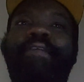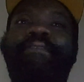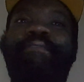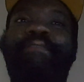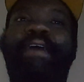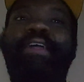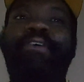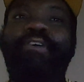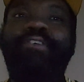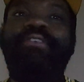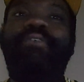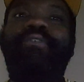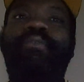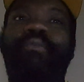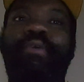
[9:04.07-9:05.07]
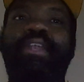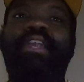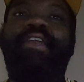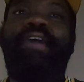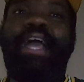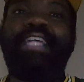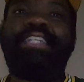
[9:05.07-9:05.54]

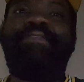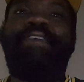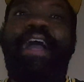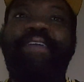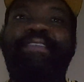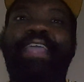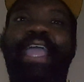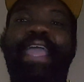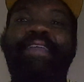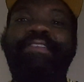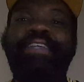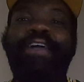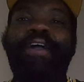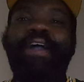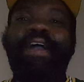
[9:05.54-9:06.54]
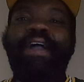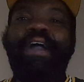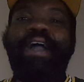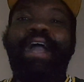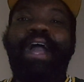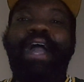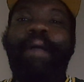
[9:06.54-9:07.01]
their last five games.
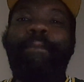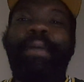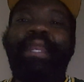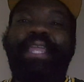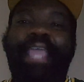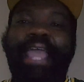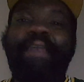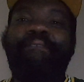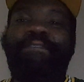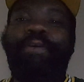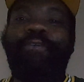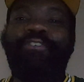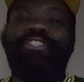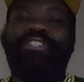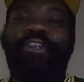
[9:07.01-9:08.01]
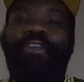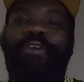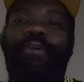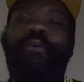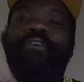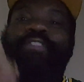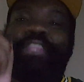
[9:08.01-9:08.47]
But again, full
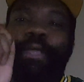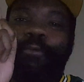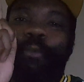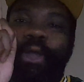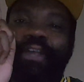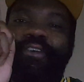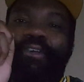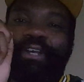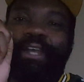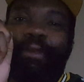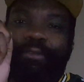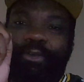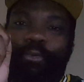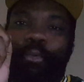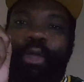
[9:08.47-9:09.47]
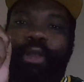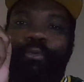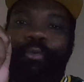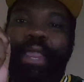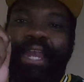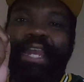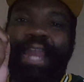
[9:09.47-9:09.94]
circle. The
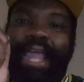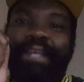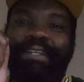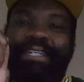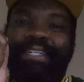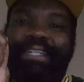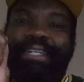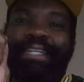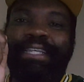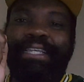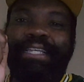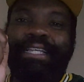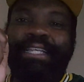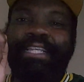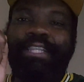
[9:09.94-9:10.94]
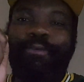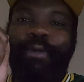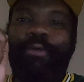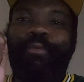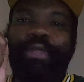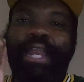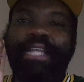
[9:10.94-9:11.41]
one win that
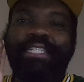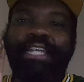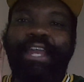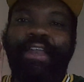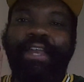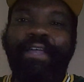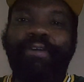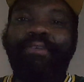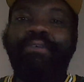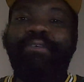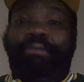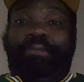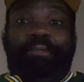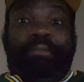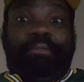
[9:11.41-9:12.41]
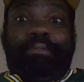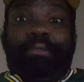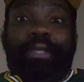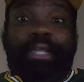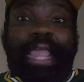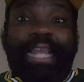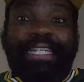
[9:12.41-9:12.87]
scenario
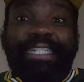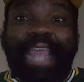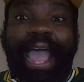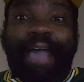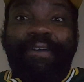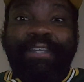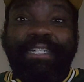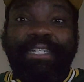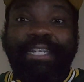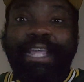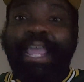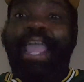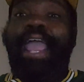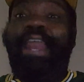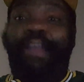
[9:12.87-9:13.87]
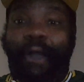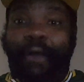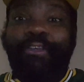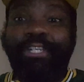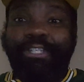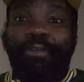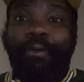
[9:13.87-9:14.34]
against Dallas, and
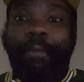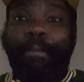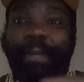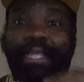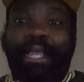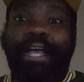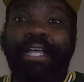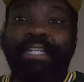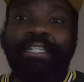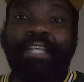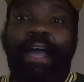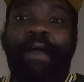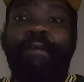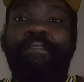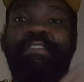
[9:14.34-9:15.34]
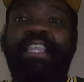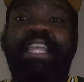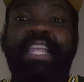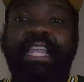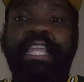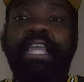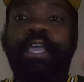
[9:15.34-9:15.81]
also because of
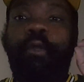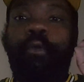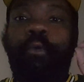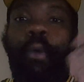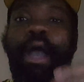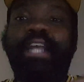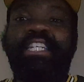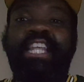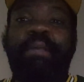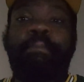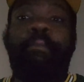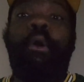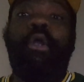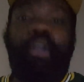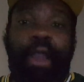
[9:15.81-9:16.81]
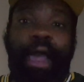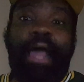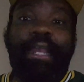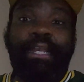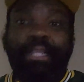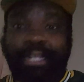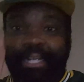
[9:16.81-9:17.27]
the wanton
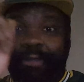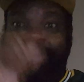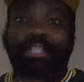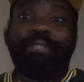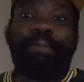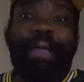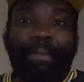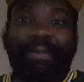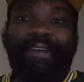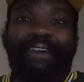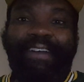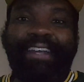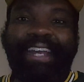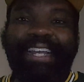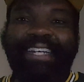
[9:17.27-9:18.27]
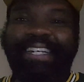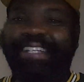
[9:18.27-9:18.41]
moron known as Mike McCarthy.